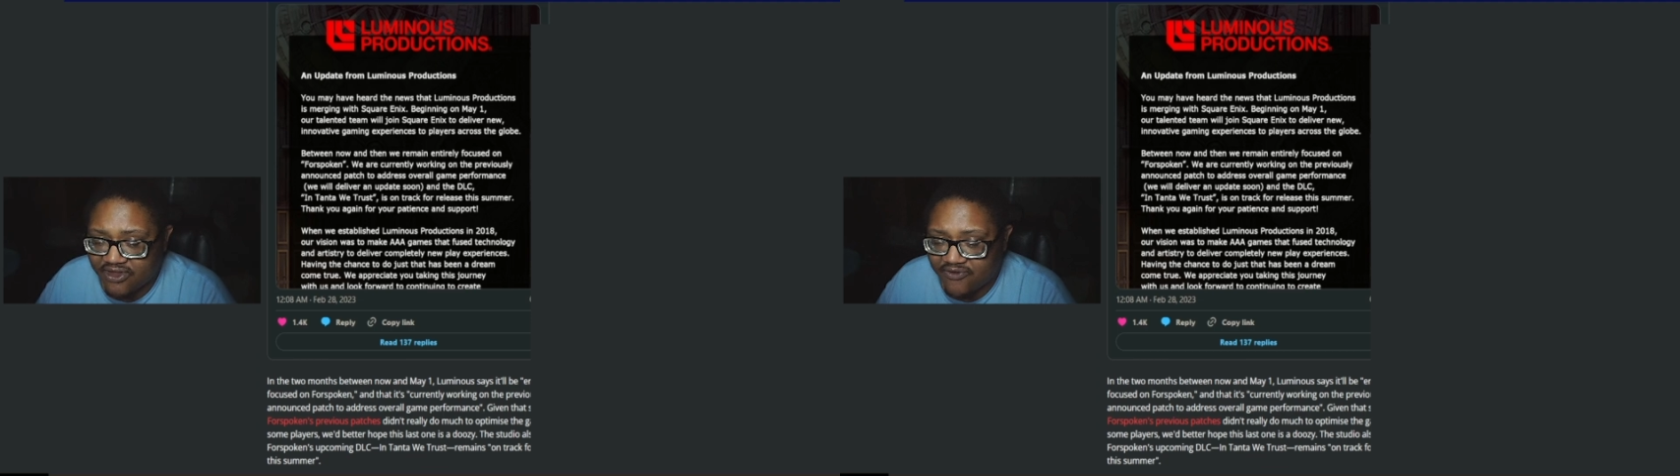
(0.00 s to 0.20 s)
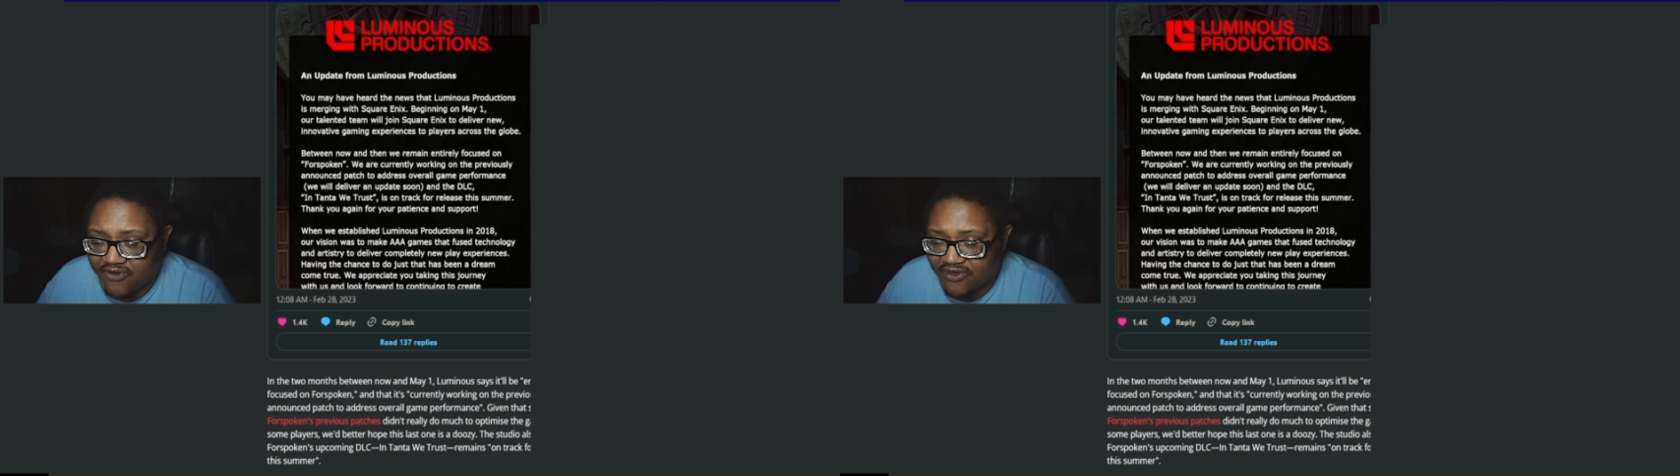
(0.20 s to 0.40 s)

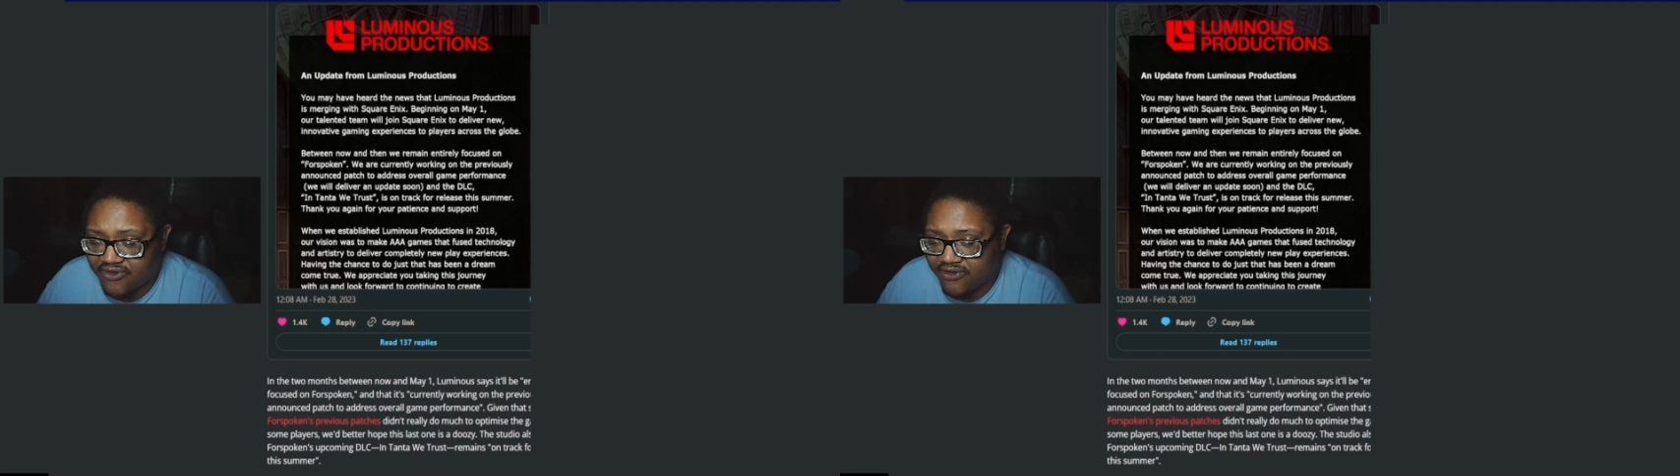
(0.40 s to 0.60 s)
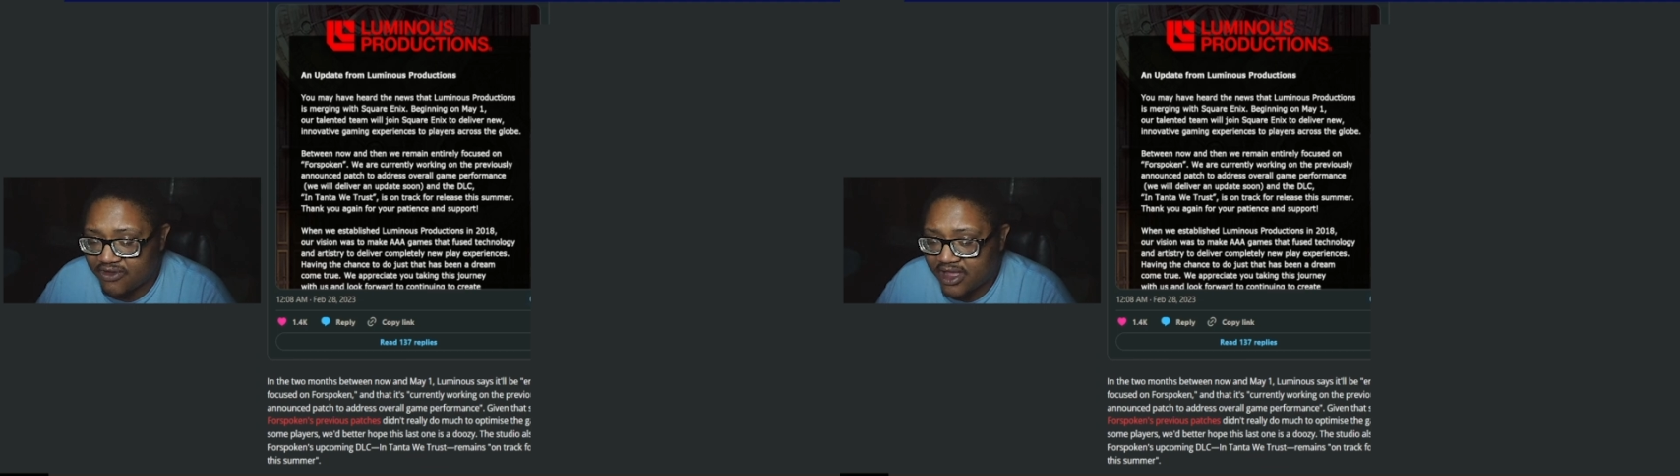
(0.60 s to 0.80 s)
look forward
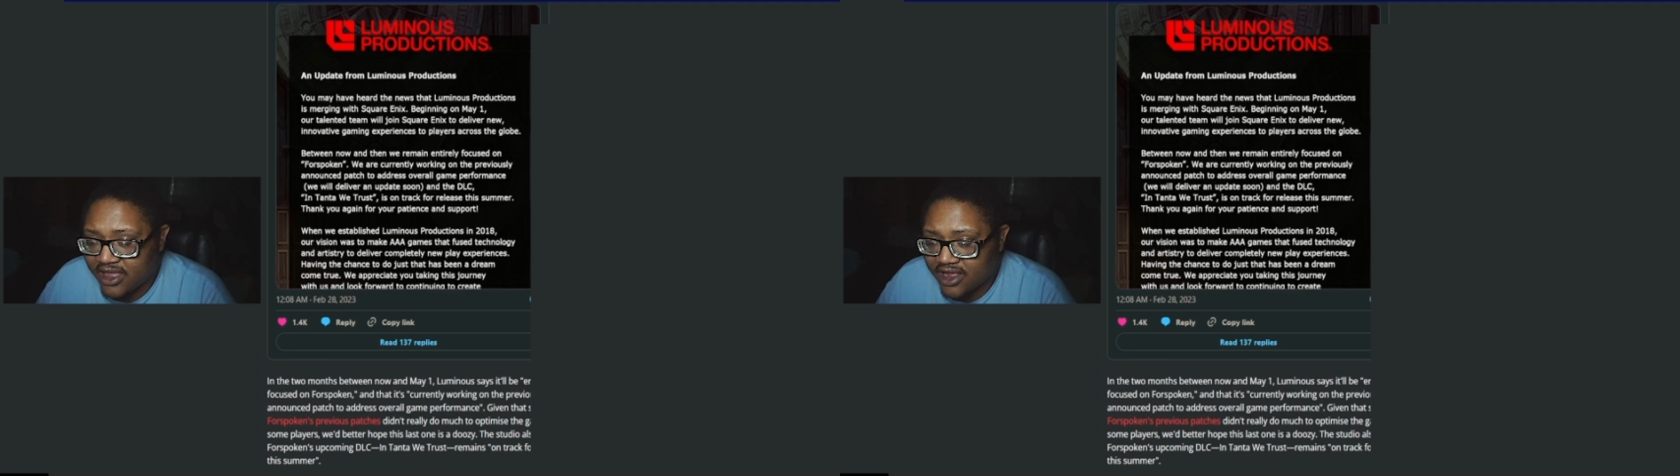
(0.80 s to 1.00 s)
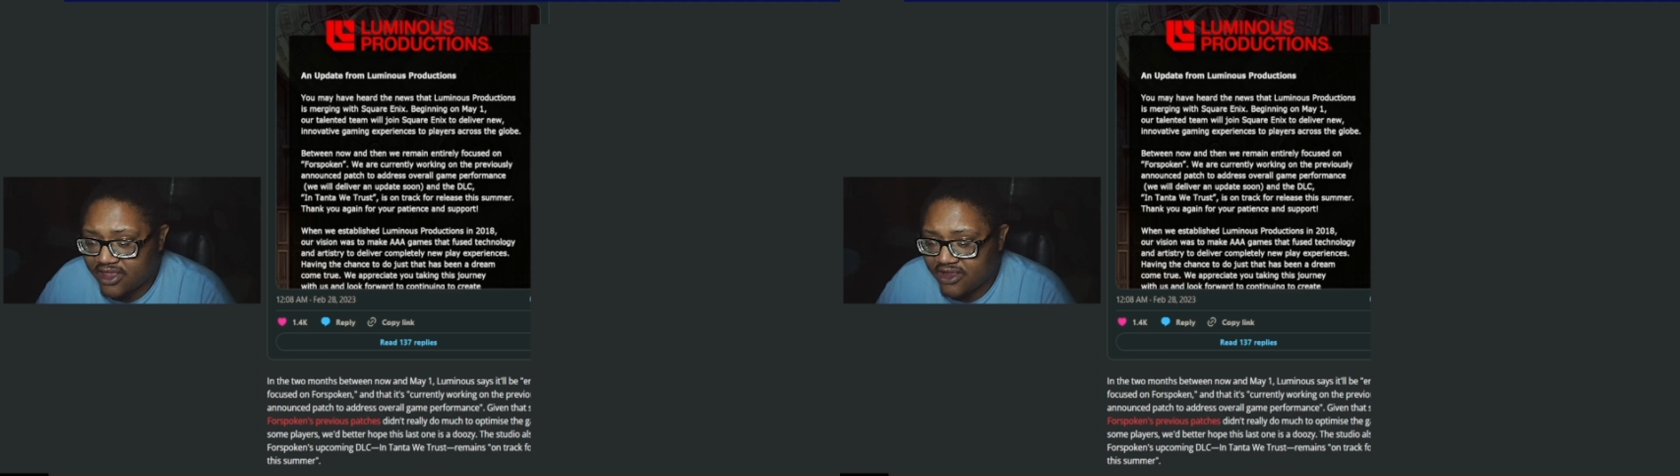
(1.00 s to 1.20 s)
to
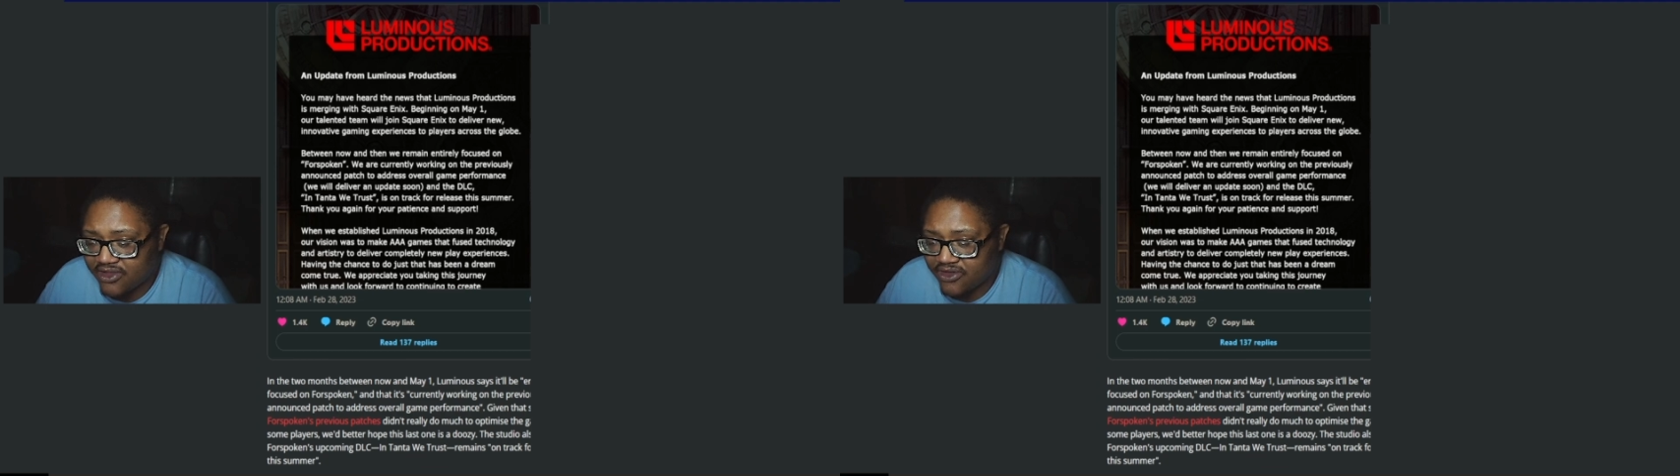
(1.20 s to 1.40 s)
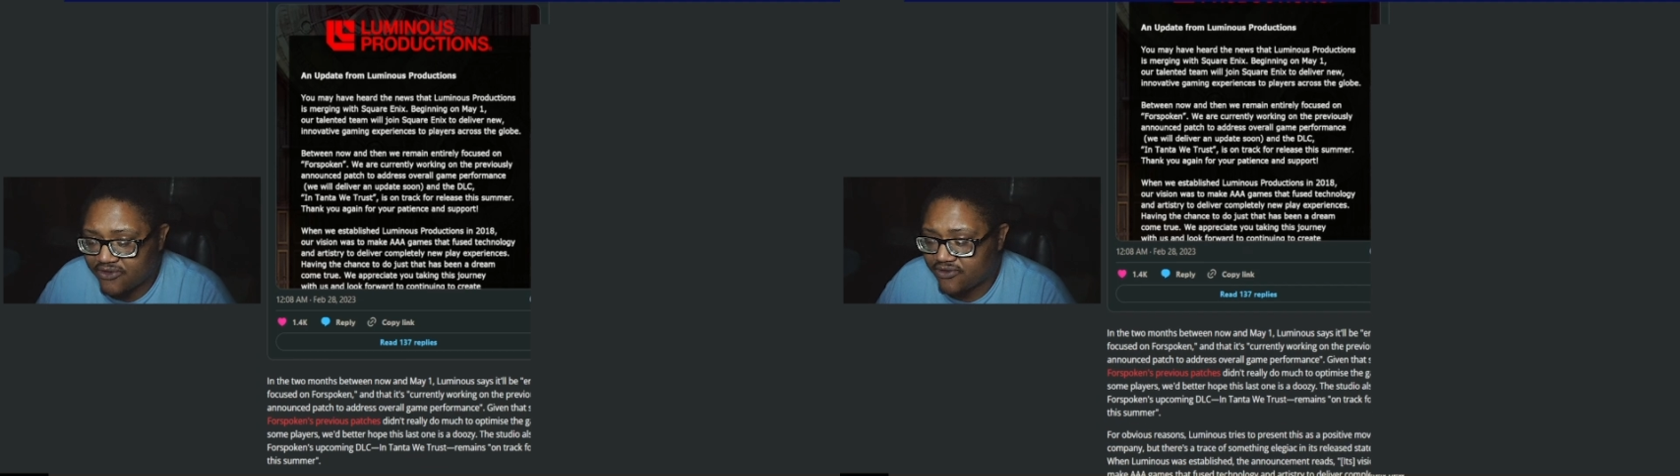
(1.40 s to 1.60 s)

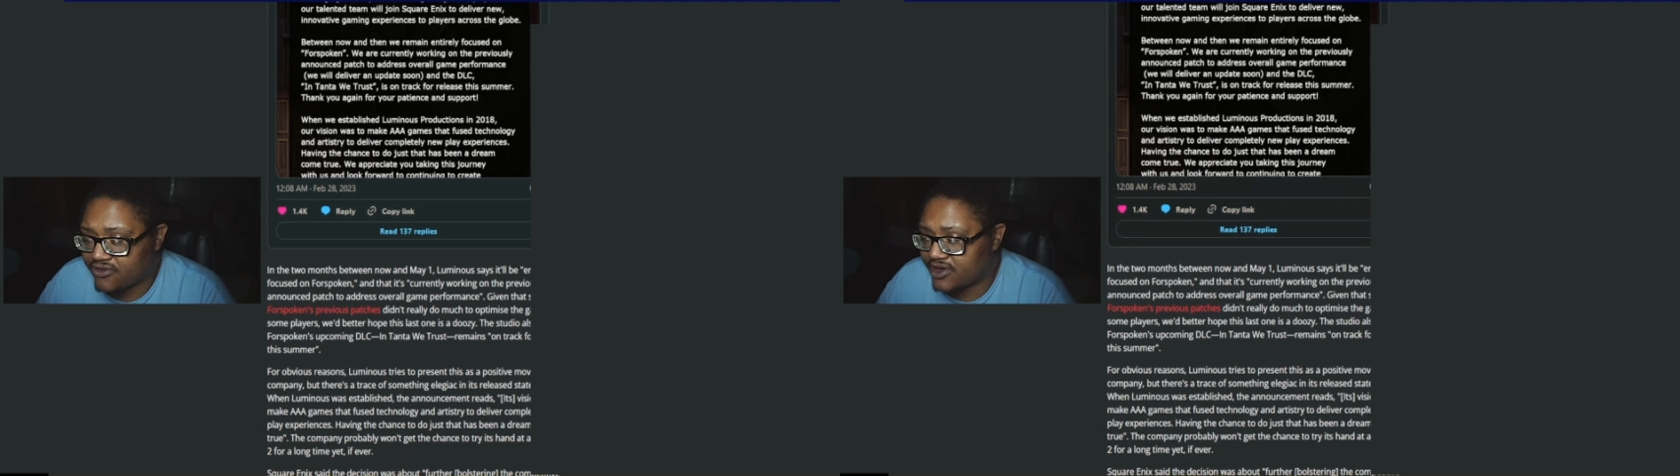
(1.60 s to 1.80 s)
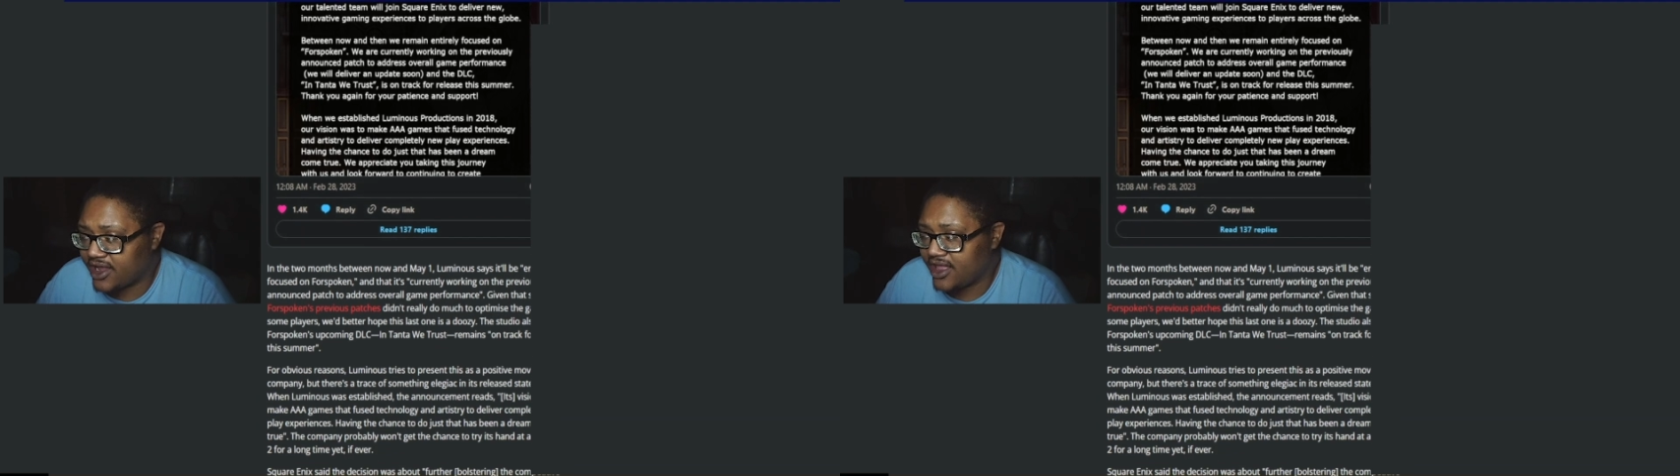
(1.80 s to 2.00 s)
continuing to
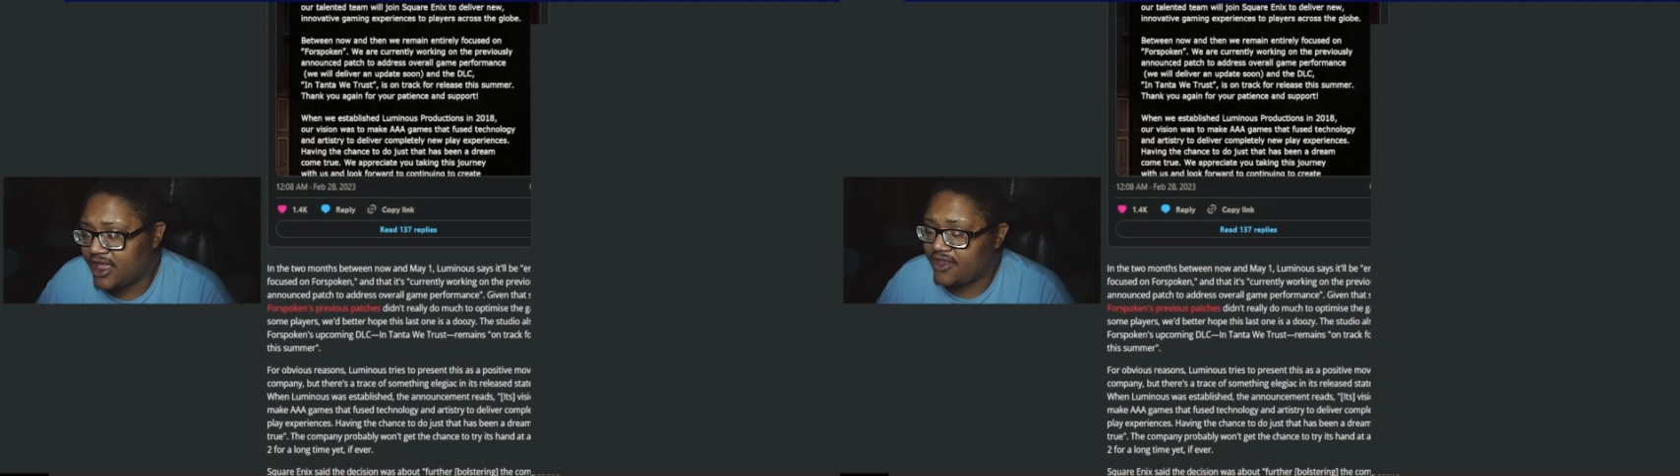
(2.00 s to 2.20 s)
create.